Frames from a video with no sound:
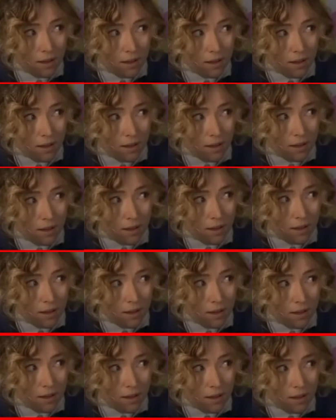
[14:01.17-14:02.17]

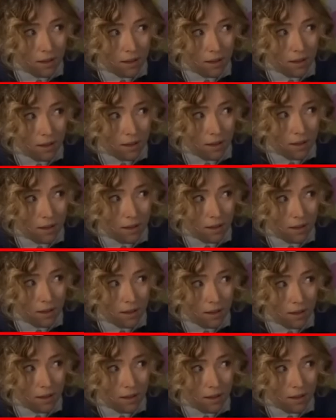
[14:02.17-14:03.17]

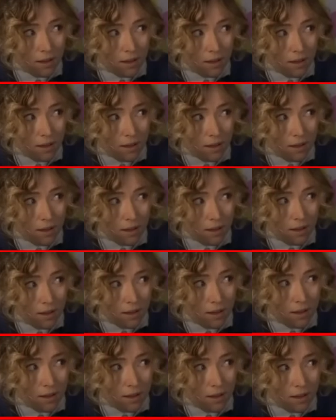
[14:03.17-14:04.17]

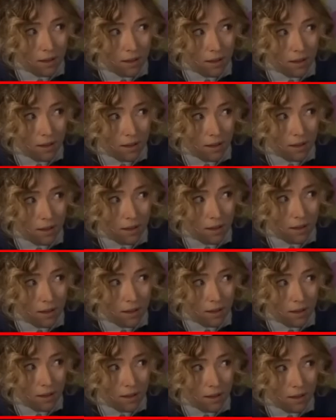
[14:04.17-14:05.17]

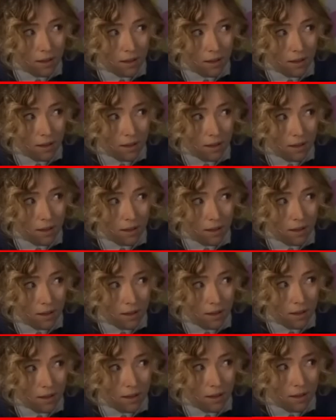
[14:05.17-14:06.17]

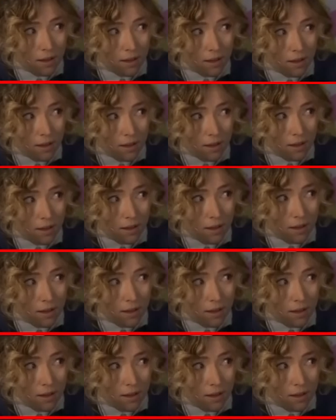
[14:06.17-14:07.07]
(not speaking)